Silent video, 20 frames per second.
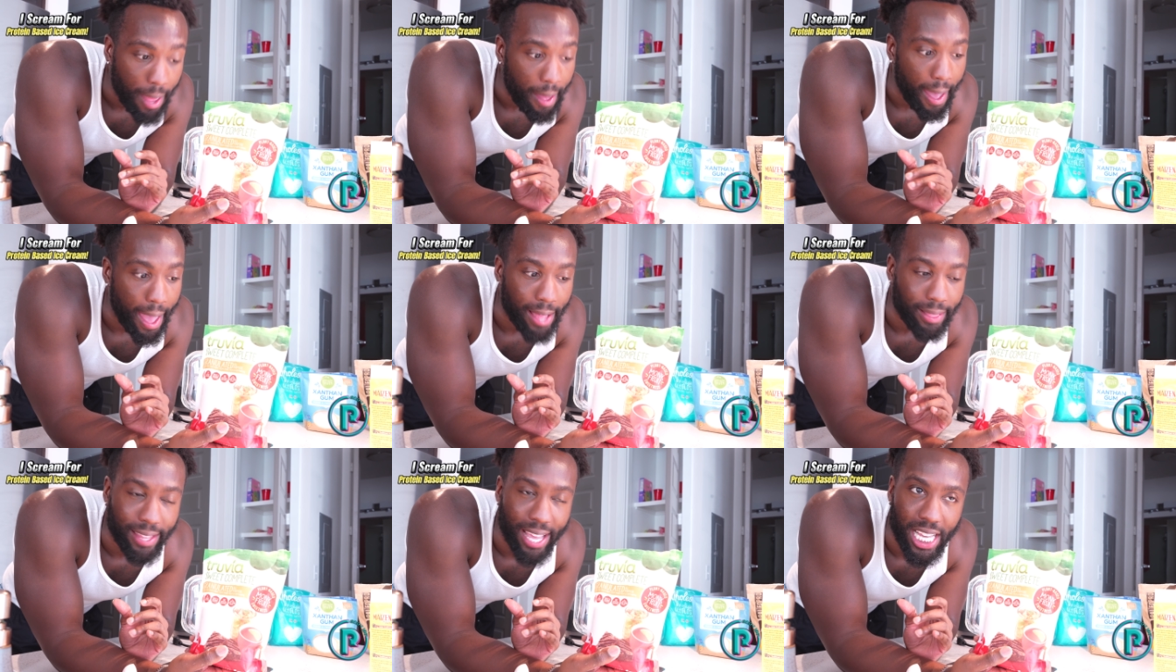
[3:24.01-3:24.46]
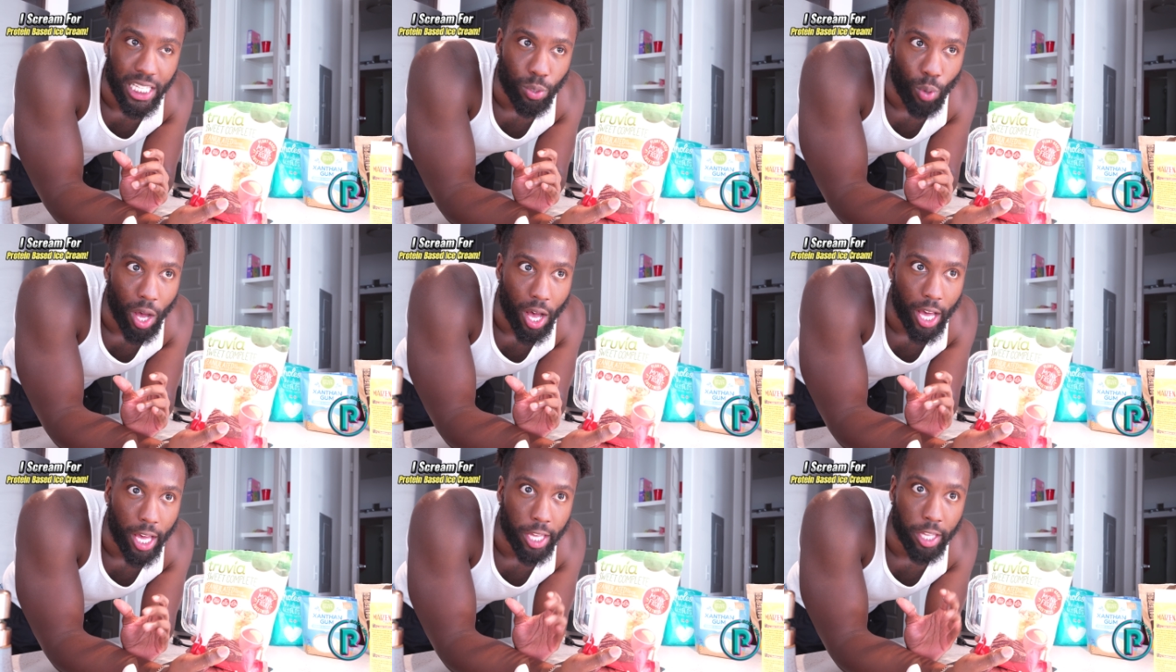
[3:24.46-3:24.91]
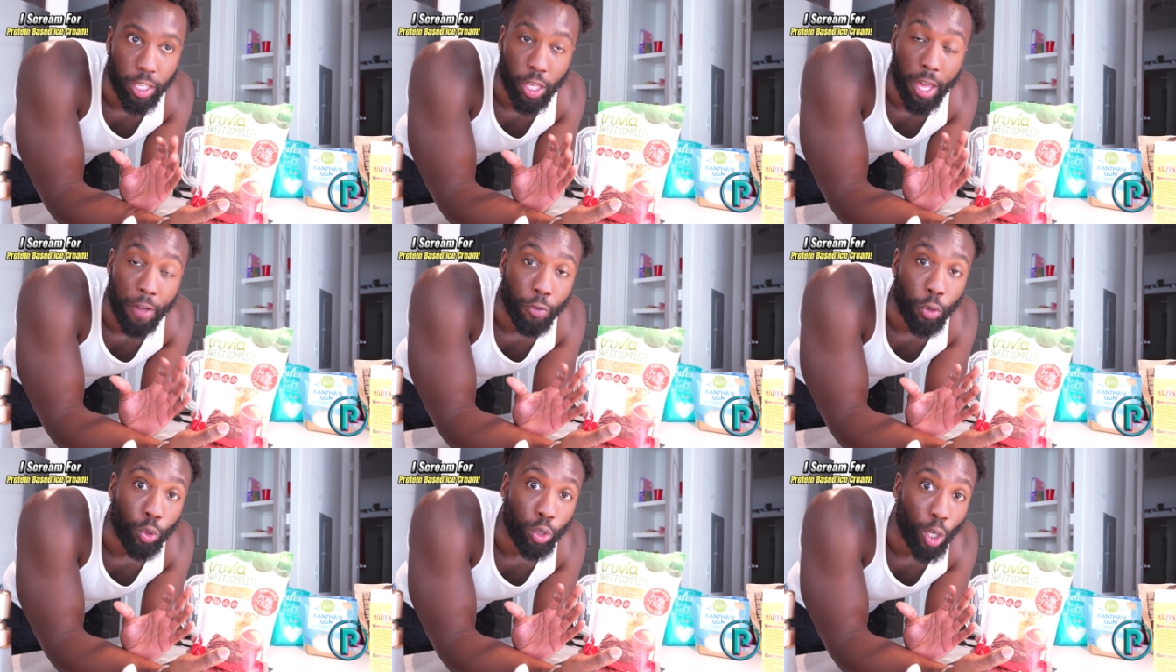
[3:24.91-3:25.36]
And that's why
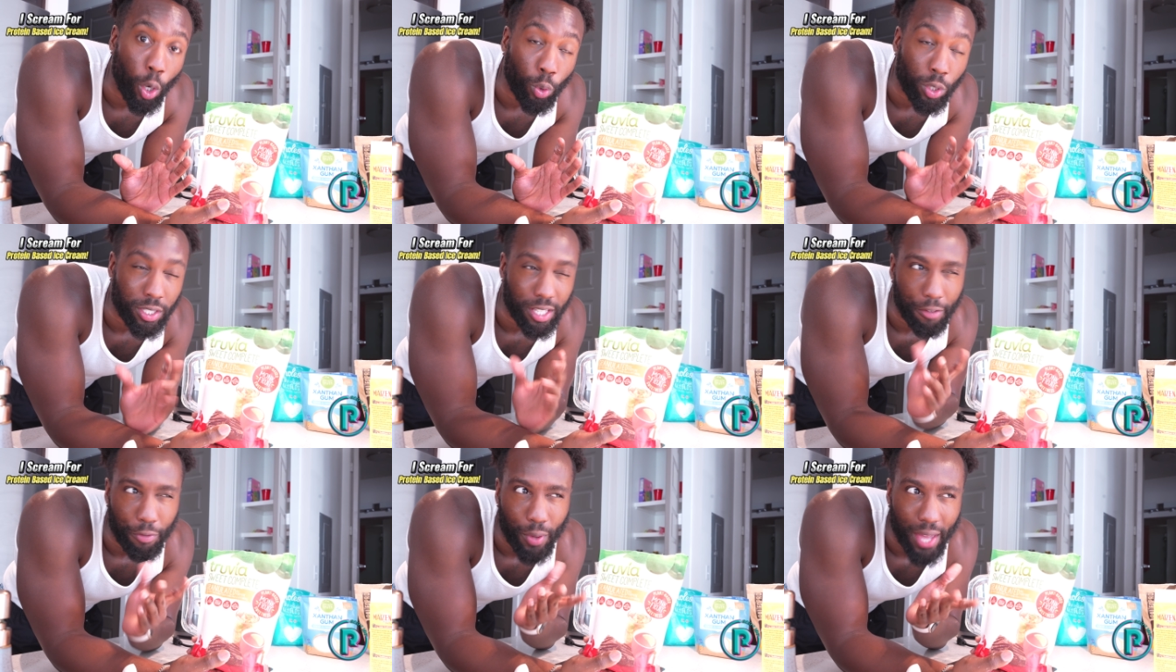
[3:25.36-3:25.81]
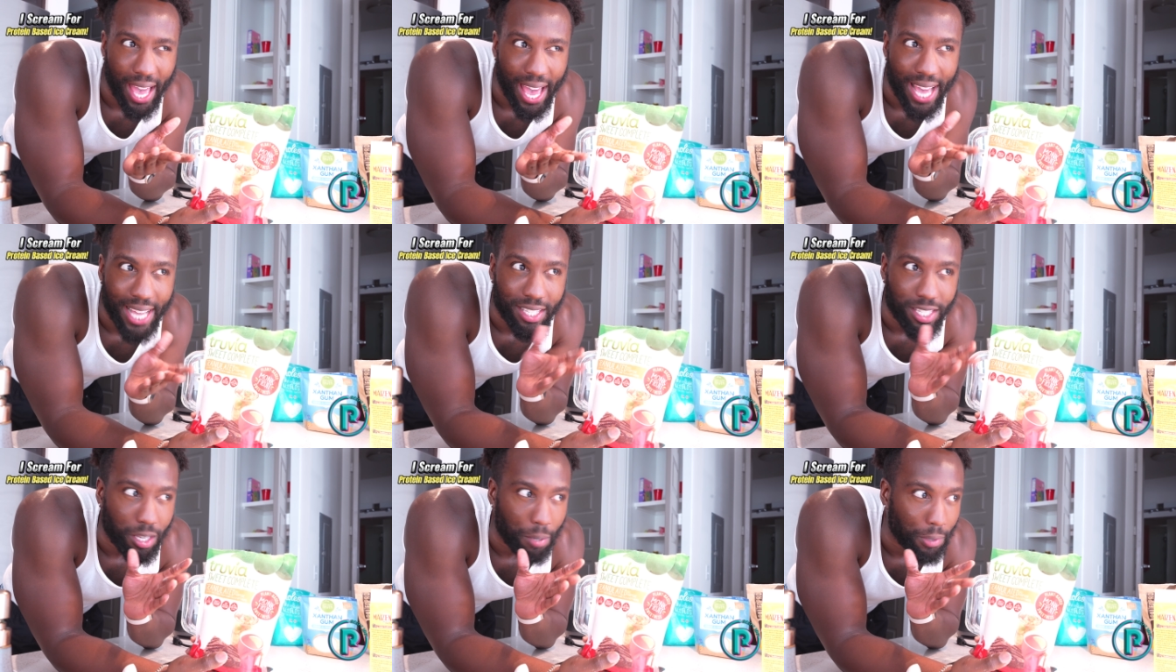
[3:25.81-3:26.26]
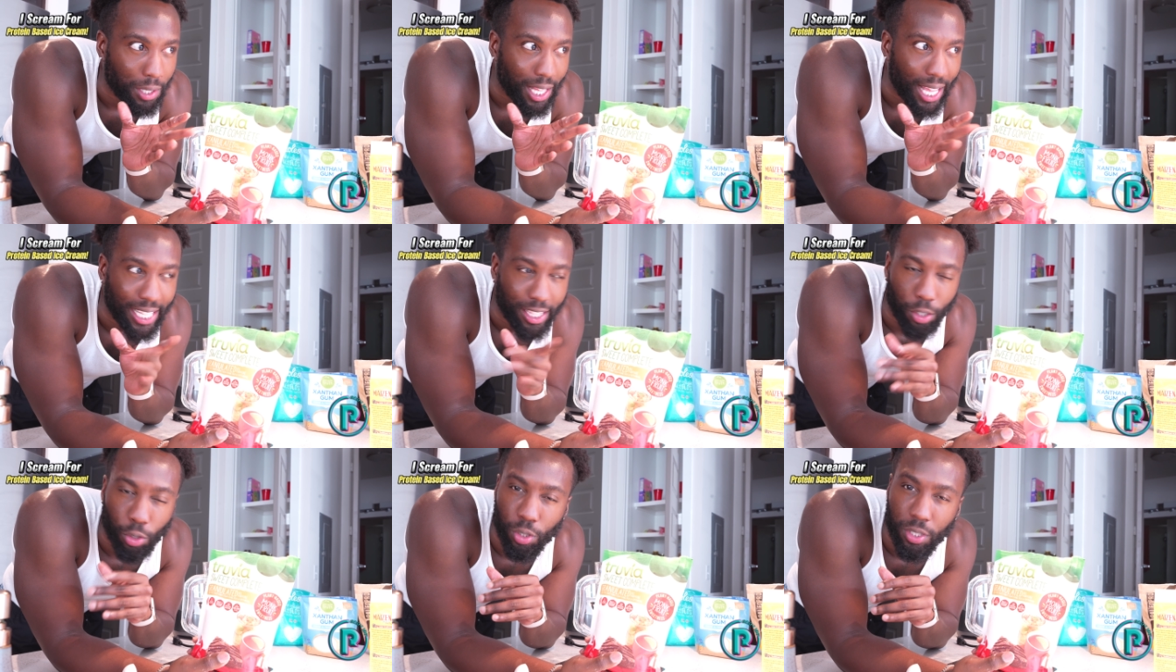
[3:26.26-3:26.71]
if you notice, if you had some of
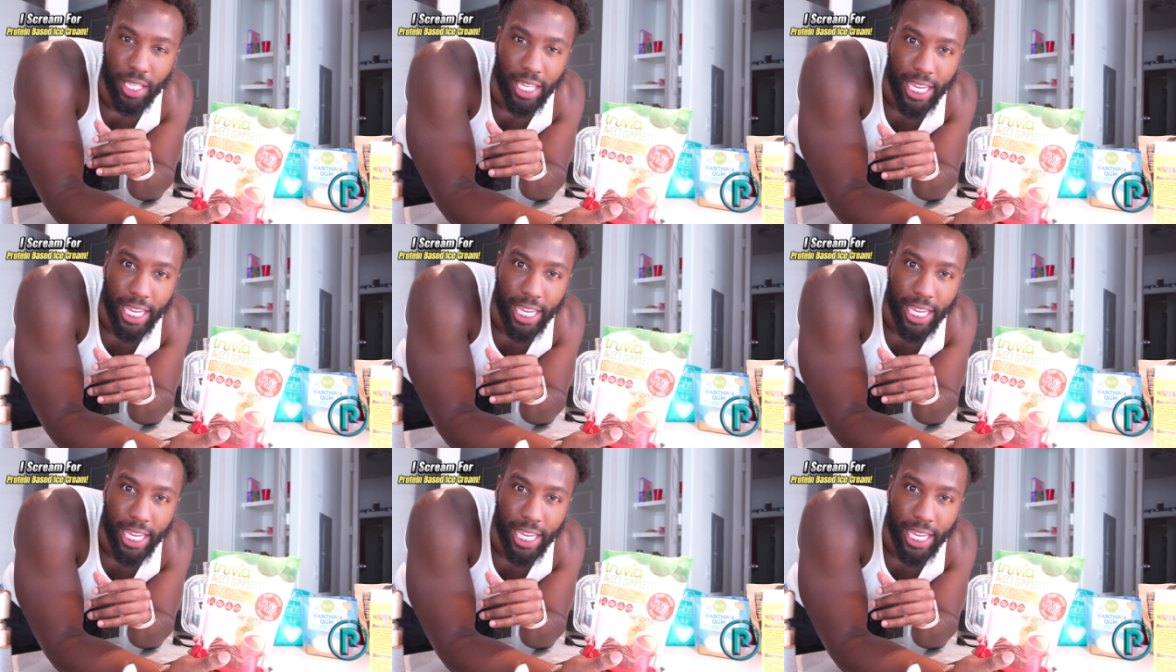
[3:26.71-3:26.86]
like those